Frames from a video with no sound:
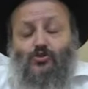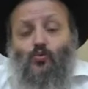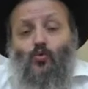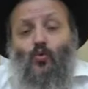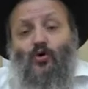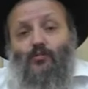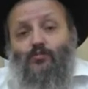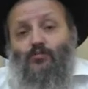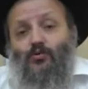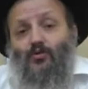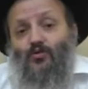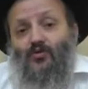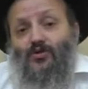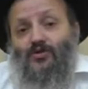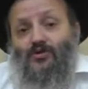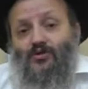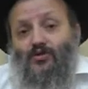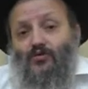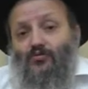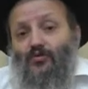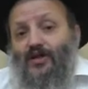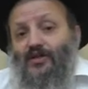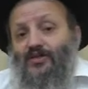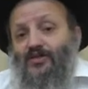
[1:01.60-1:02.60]
one point
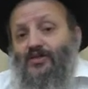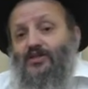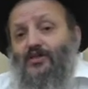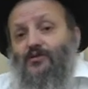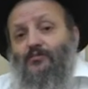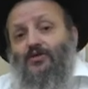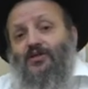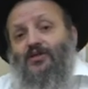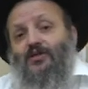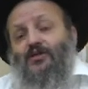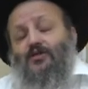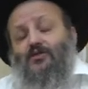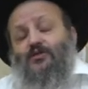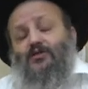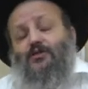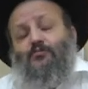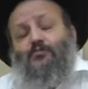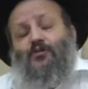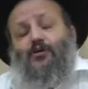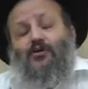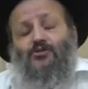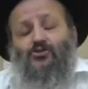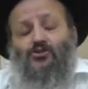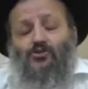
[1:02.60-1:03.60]
right in the beginning of the
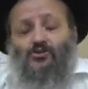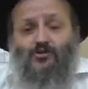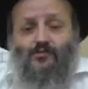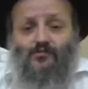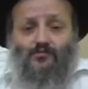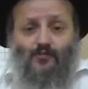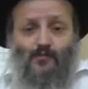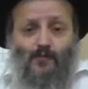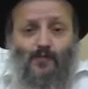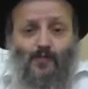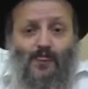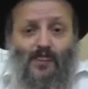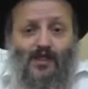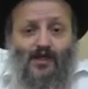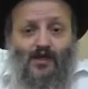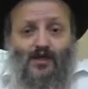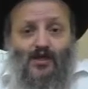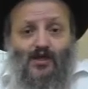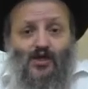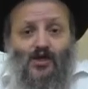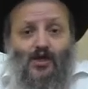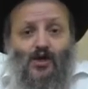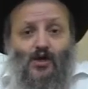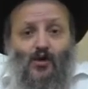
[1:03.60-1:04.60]
Parsha,
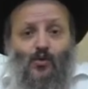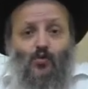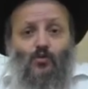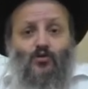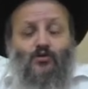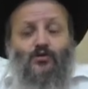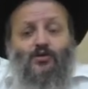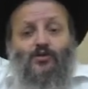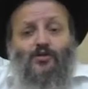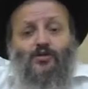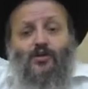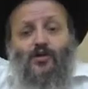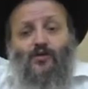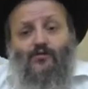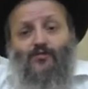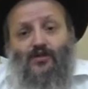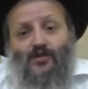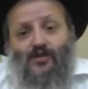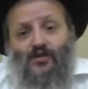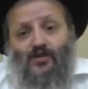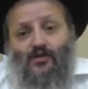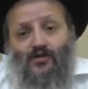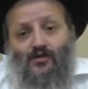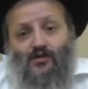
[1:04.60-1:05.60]
we're learning over
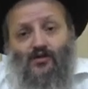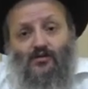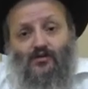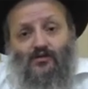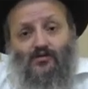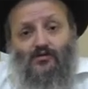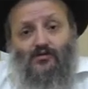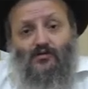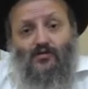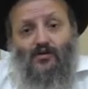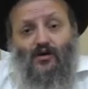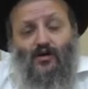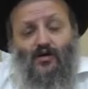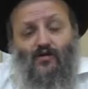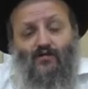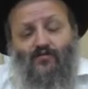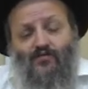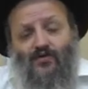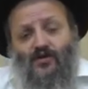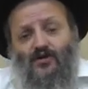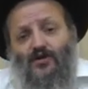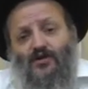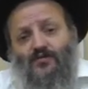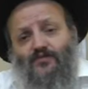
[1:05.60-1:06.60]
there a
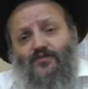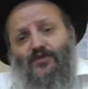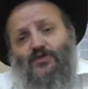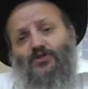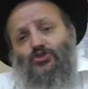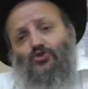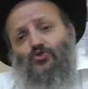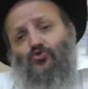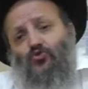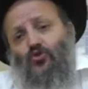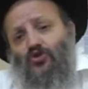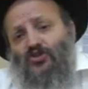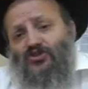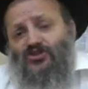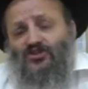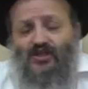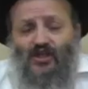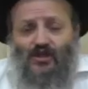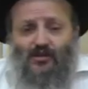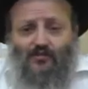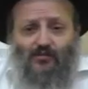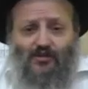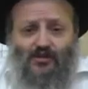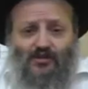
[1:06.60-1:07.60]
very strong
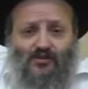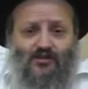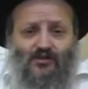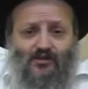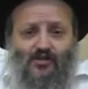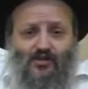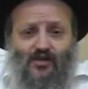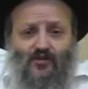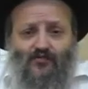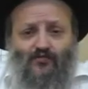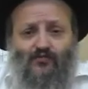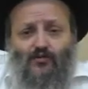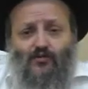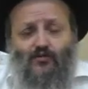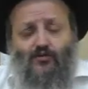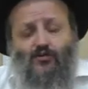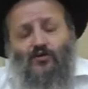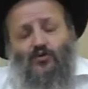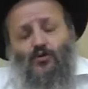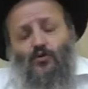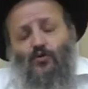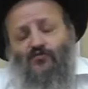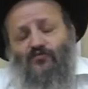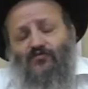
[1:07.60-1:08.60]
statement if you
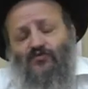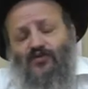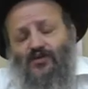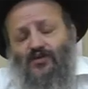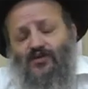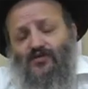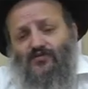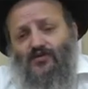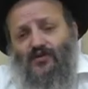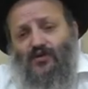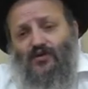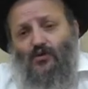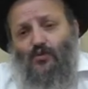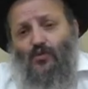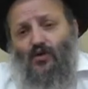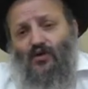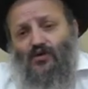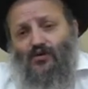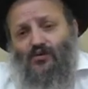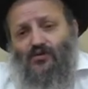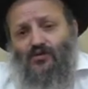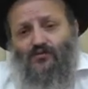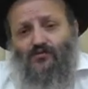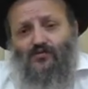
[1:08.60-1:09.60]
look very well
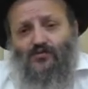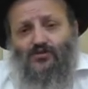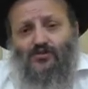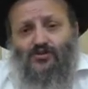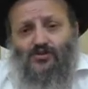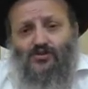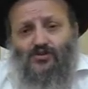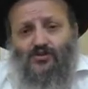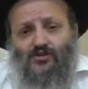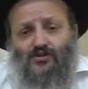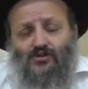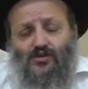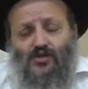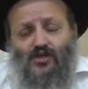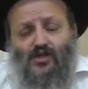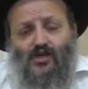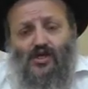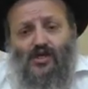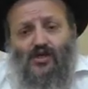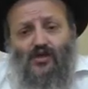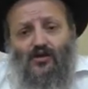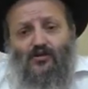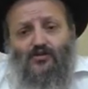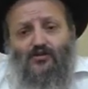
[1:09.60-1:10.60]
in the verses.
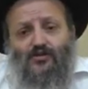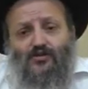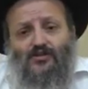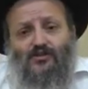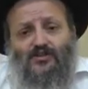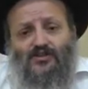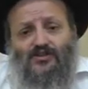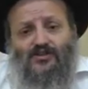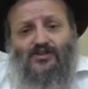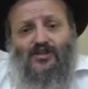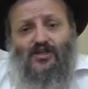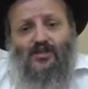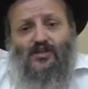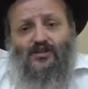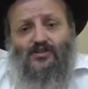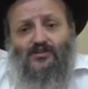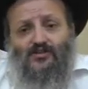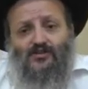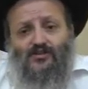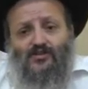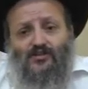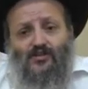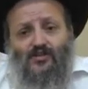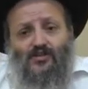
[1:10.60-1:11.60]
And there it
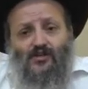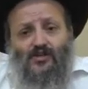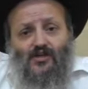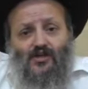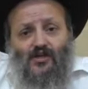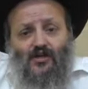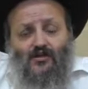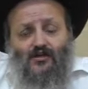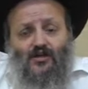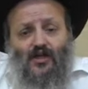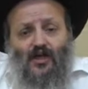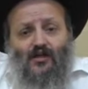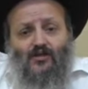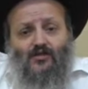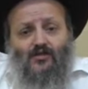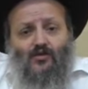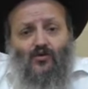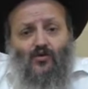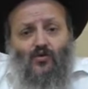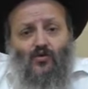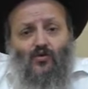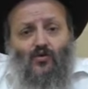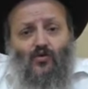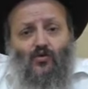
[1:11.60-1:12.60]
says that
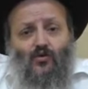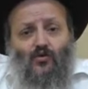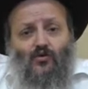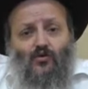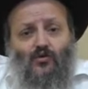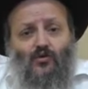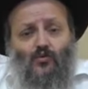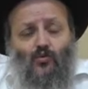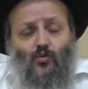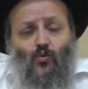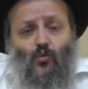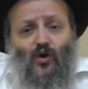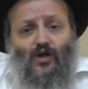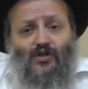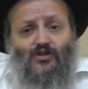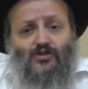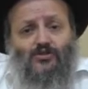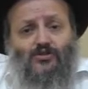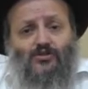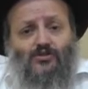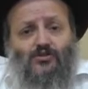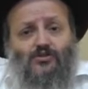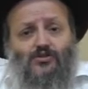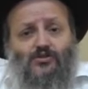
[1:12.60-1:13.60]
all what
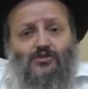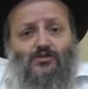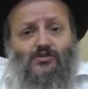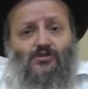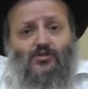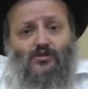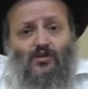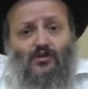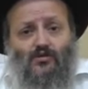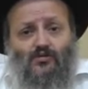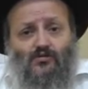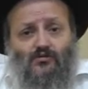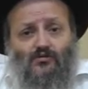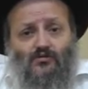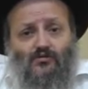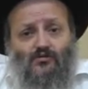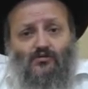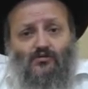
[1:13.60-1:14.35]
you need to know,